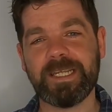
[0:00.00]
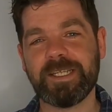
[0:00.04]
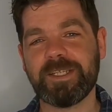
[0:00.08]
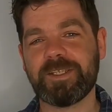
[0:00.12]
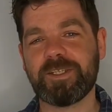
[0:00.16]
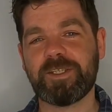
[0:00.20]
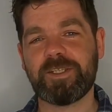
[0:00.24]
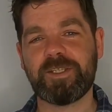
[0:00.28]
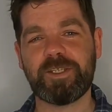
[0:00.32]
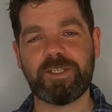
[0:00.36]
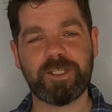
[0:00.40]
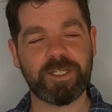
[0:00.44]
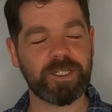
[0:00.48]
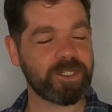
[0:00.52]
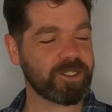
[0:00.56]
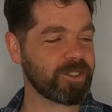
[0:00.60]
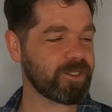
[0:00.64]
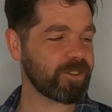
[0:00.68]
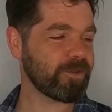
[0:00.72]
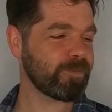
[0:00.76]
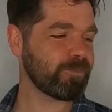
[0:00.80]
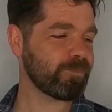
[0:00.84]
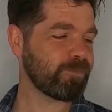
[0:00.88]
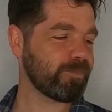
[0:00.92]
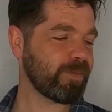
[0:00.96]
it's
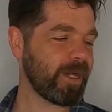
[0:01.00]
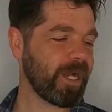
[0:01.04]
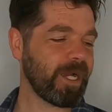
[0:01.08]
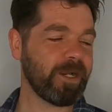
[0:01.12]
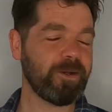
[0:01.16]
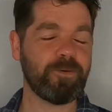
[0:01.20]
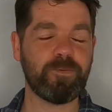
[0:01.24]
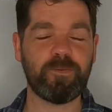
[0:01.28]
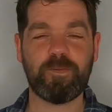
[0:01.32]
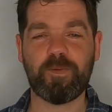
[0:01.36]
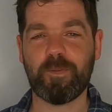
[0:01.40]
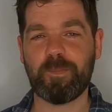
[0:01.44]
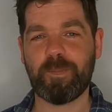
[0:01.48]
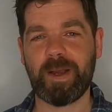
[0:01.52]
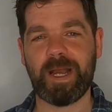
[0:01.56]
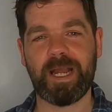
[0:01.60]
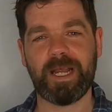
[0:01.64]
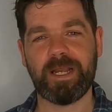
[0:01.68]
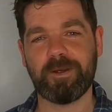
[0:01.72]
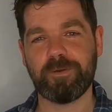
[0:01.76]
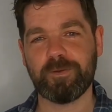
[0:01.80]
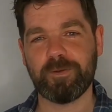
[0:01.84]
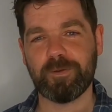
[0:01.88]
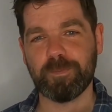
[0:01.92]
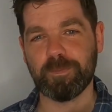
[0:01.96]
just pound for
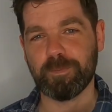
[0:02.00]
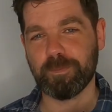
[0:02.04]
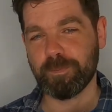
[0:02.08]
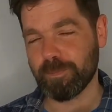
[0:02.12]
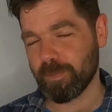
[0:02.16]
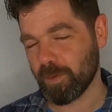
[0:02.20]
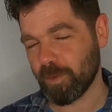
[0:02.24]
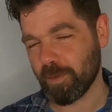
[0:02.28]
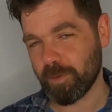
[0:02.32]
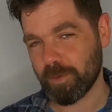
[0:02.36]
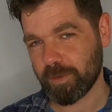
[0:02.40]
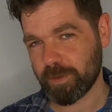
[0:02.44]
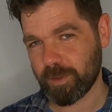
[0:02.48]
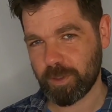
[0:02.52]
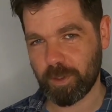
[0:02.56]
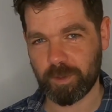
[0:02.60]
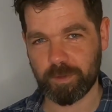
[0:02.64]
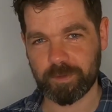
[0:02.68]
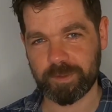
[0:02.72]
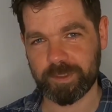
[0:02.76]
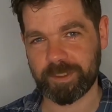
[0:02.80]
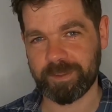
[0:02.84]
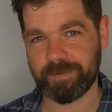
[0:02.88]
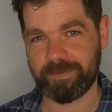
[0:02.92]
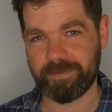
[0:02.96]
pound more
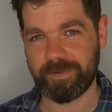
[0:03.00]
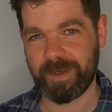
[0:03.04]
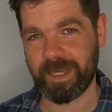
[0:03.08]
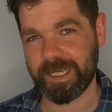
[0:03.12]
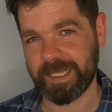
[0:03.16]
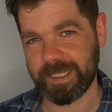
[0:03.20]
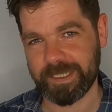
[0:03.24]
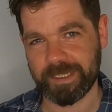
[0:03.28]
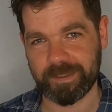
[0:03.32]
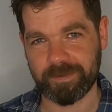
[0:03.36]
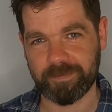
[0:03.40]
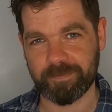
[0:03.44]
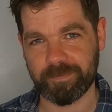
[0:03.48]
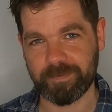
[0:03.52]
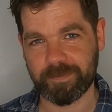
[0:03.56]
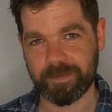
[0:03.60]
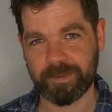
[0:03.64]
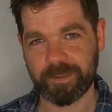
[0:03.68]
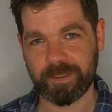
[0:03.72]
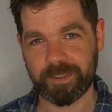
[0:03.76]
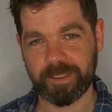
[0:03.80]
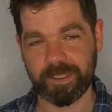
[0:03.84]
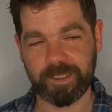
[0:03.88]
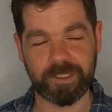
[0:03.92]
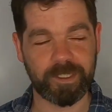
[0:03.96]
cost effective
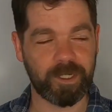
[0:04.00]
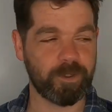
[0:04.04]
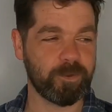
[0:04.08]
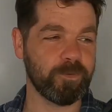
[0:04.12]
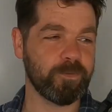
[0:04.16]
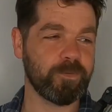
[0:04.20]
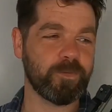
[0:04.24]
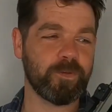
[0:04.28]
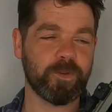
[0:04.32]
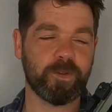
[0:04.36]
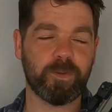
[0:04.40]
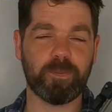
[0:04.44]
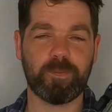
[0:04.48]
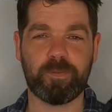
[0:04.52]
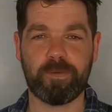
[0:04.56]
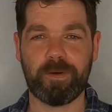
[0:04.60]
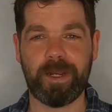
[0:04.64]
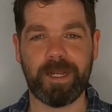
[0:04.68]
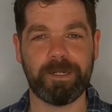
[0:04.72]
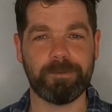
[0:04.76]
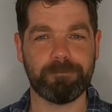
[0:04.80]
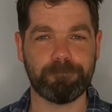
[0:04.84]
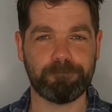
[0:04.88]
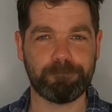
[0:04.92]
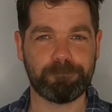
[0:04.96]
to go for the
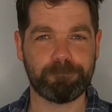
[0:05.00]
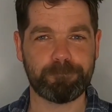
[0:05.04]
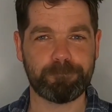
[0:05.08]
Bren.